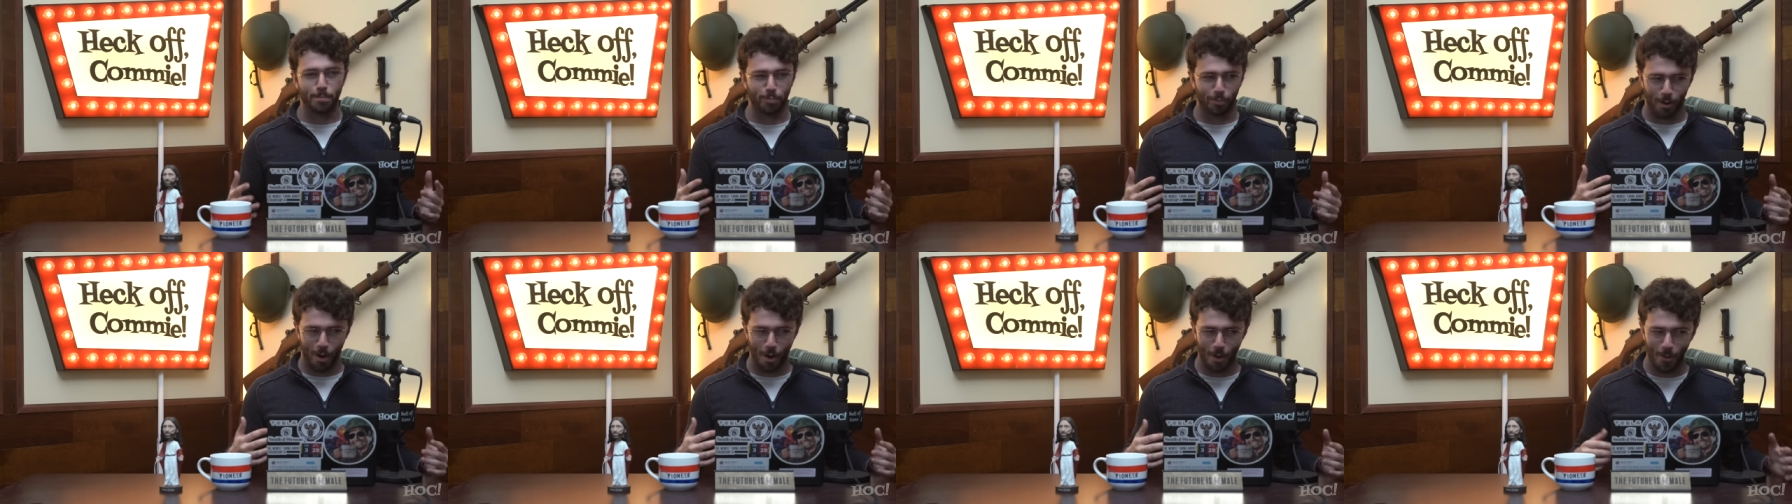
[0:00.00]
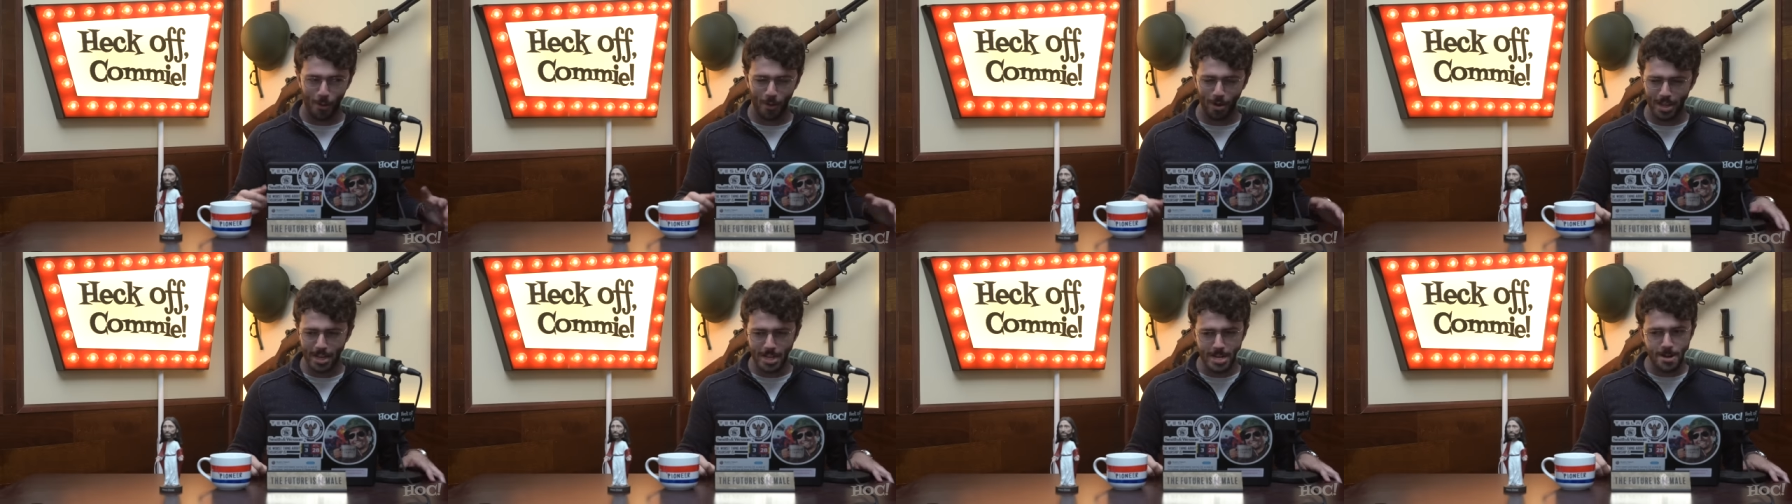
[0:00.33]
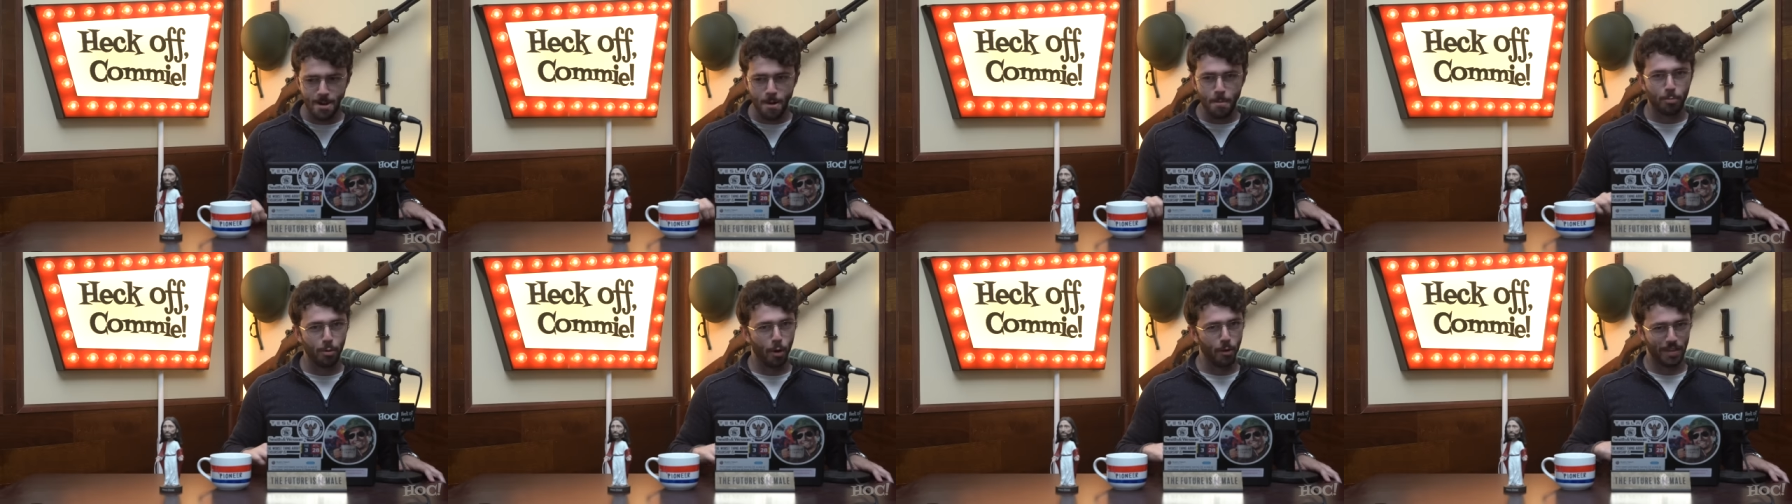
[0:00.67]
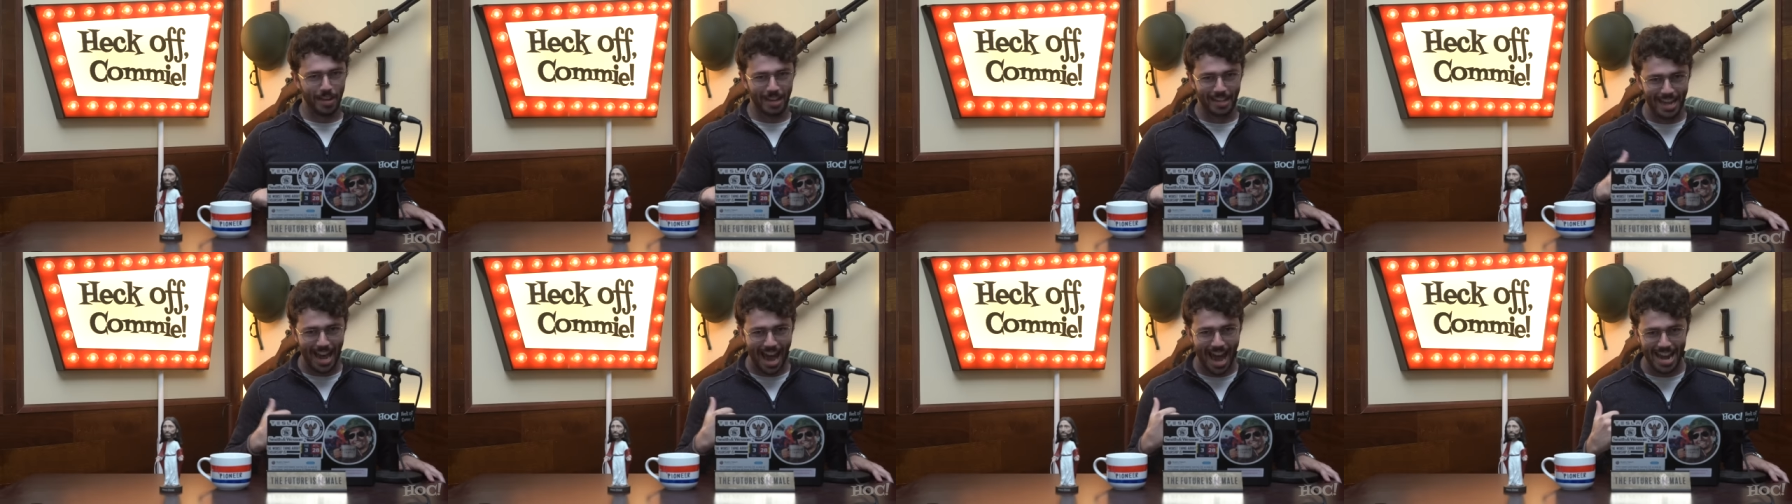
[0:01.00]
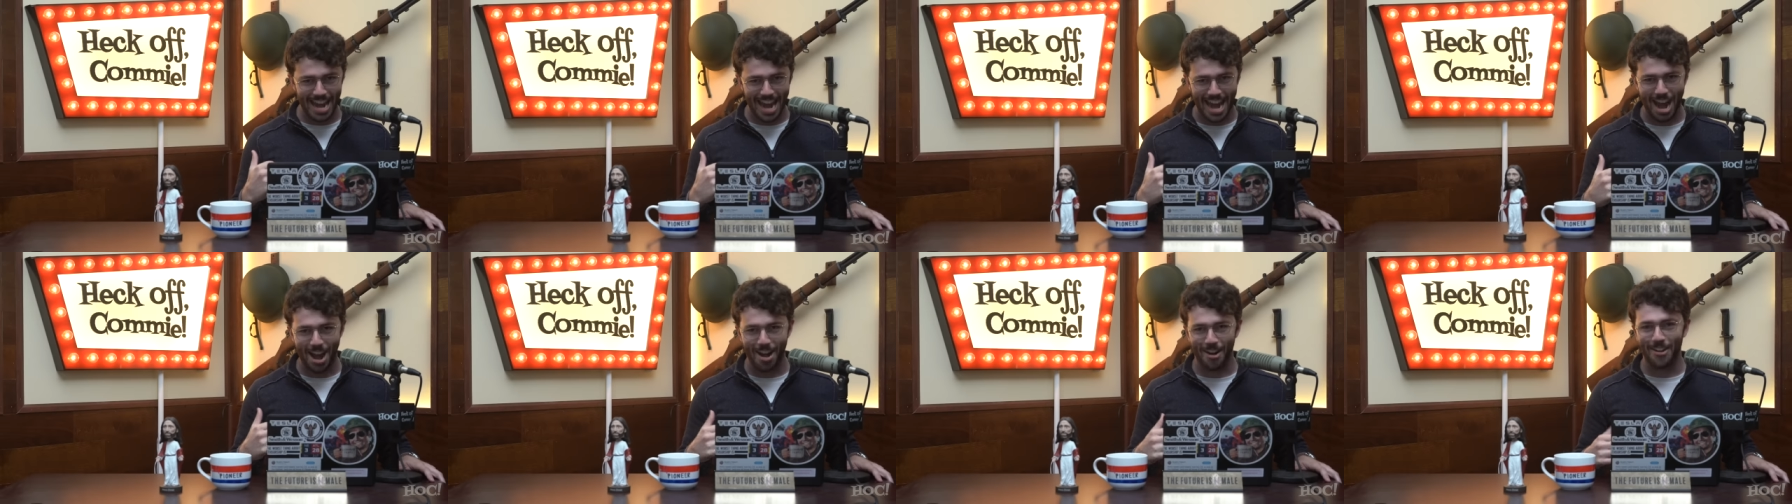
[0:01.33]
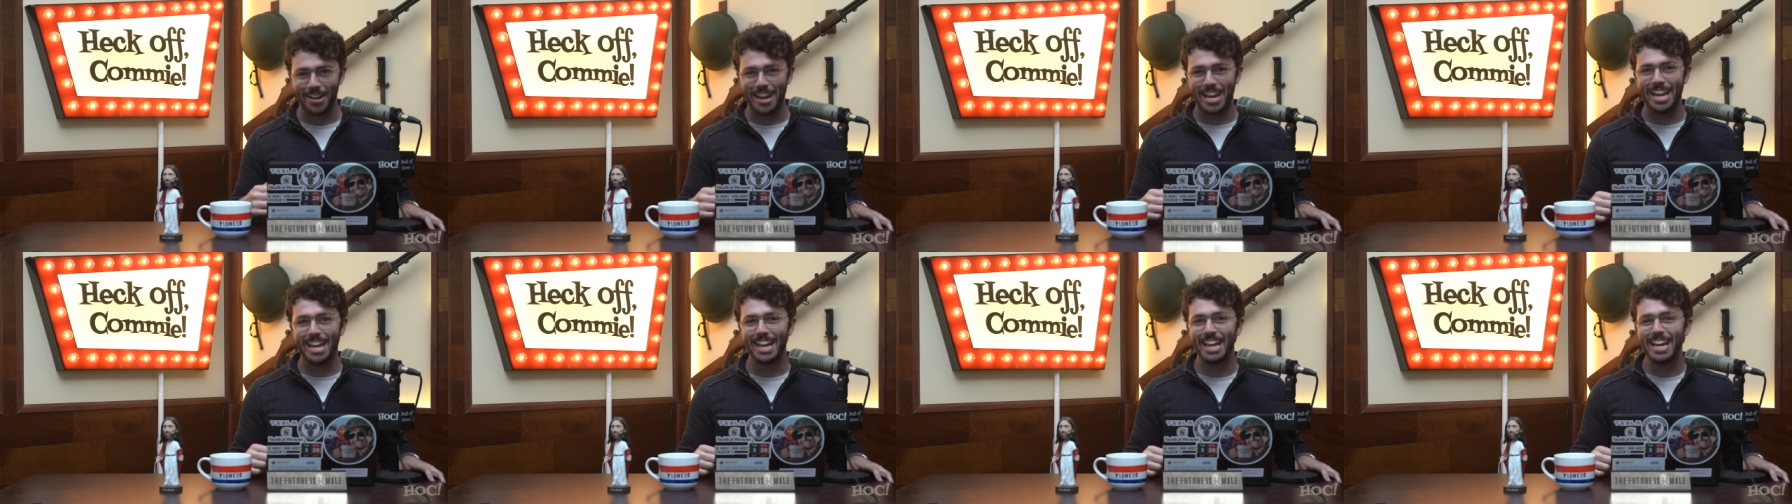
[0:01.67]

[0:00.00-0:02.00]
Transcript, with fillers: bro, bro, they got Harry.